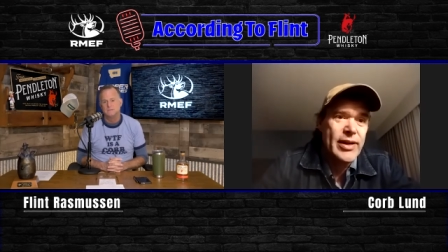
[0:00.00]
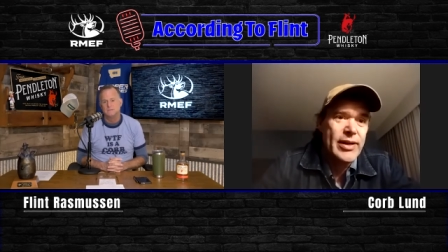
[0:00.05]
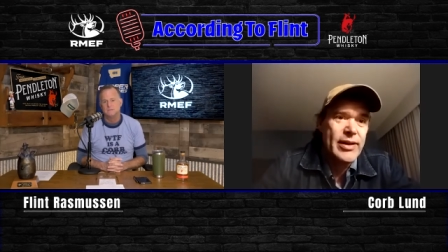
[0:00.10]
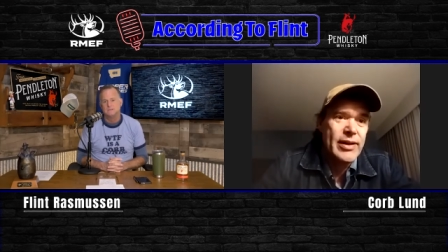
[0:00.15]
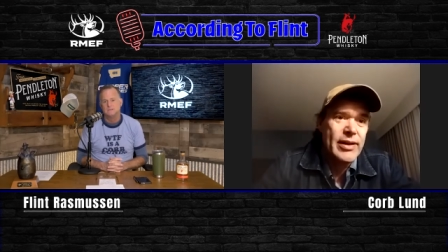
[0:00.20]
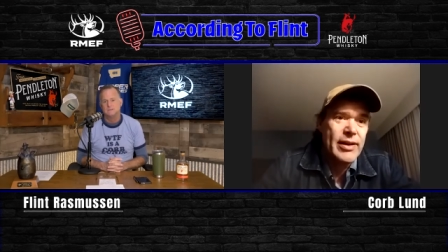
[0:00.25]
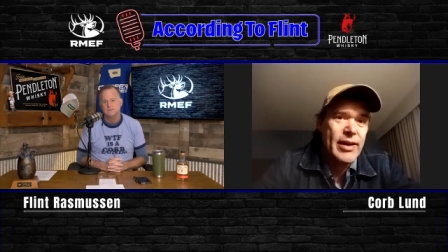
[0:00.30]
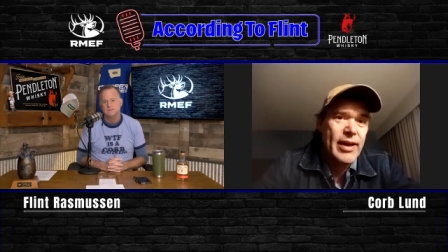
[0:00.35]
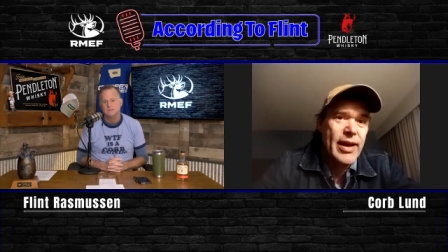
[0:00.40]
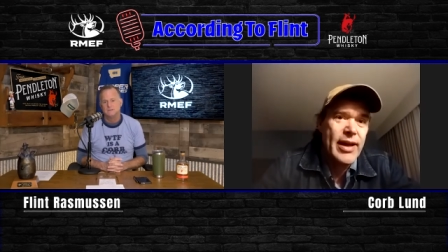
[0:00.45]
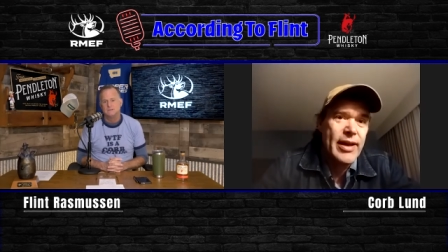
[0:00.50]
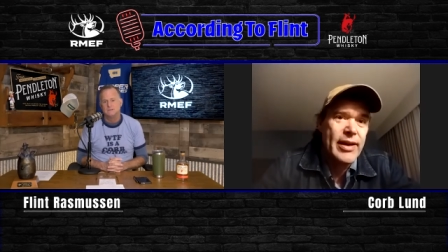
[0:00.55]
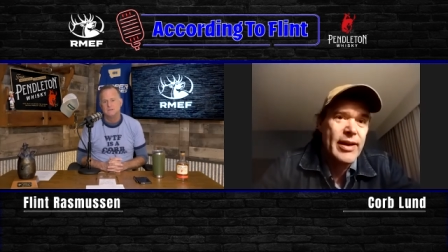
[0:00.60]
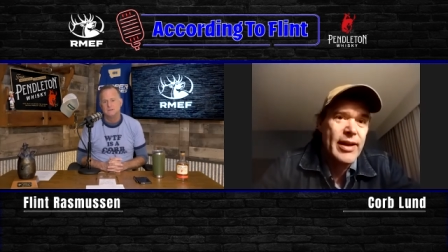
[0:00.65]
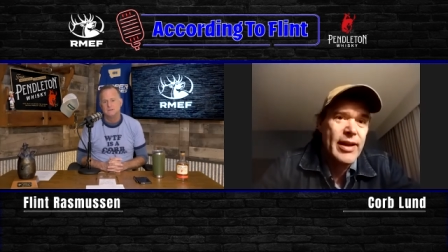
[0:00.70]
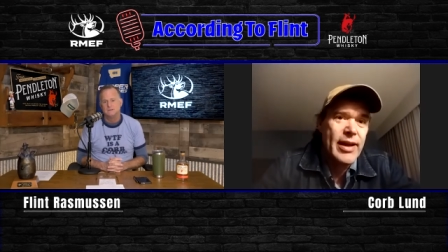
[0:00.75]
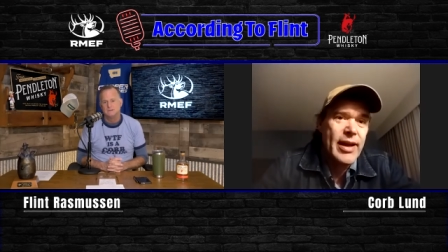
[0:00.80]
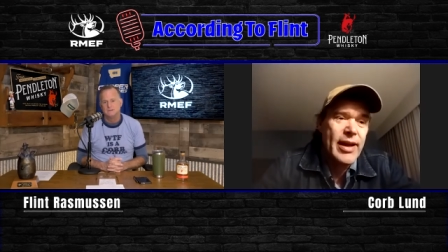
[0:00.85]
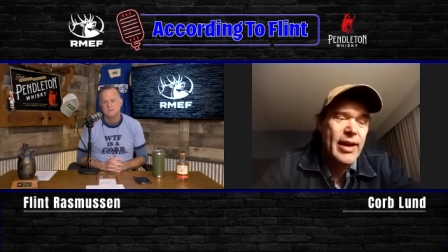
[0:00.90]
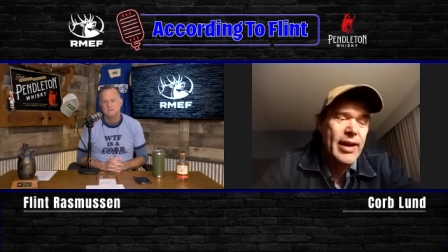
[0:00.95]
right?
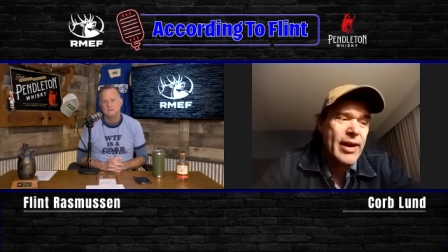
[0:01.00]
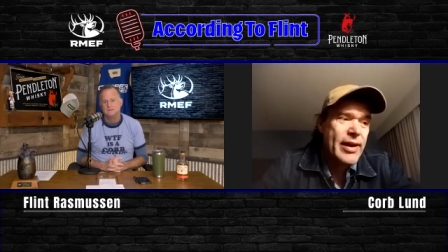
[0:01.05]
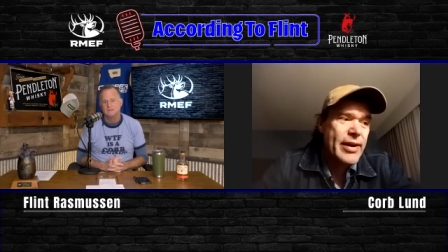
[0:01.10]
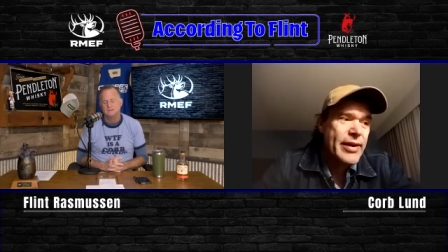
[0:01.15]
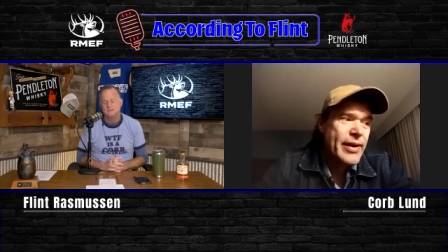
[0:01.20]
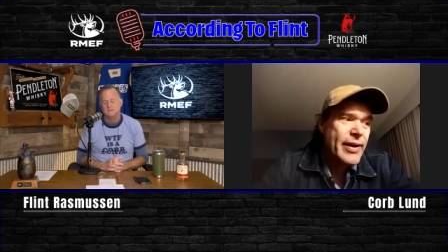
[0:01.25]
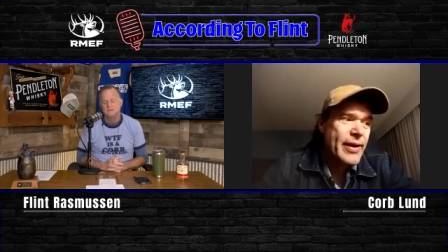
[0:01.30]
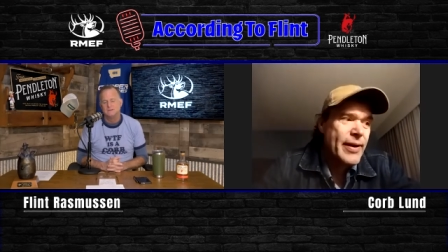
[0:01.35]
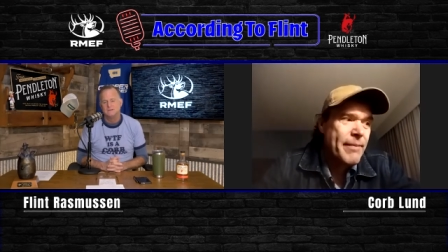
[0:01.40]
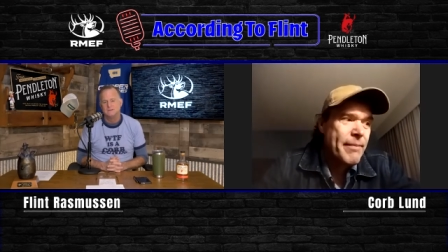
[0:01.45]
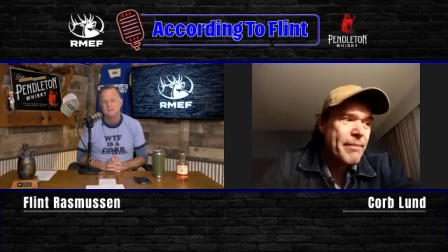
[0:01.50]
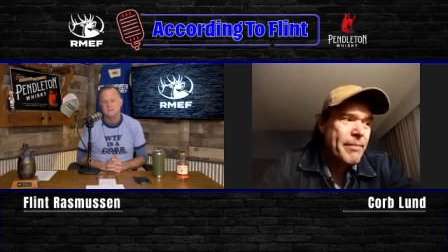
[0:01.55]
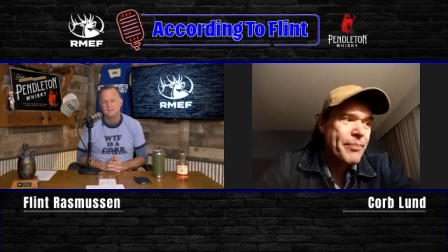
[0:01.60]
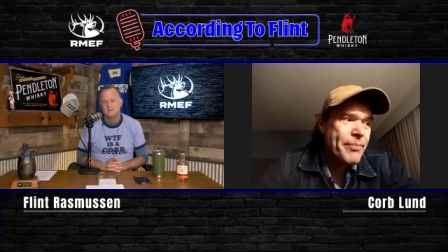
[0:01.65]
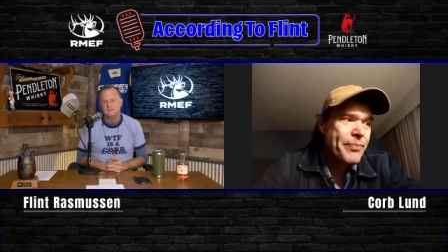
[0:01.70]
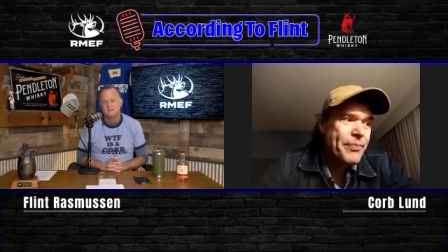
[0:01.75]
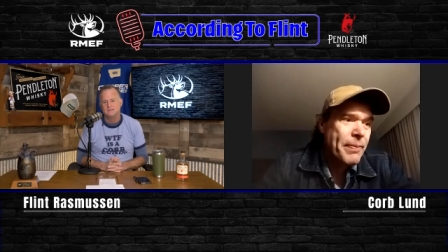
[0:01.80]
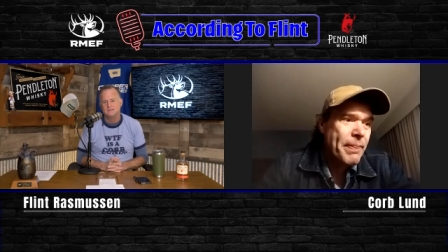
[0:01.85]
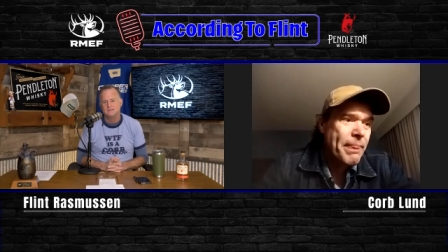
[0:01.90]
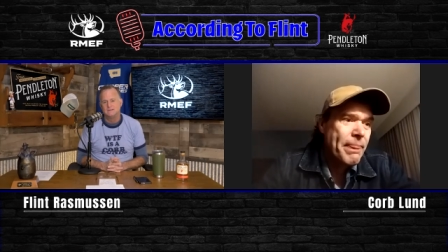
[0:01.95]
And and
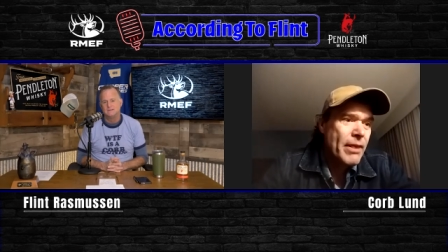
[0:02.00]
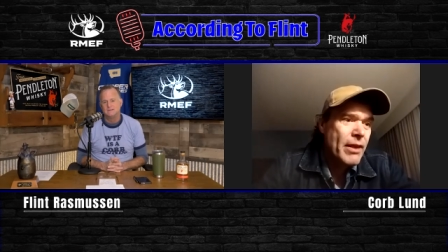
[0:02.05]
um,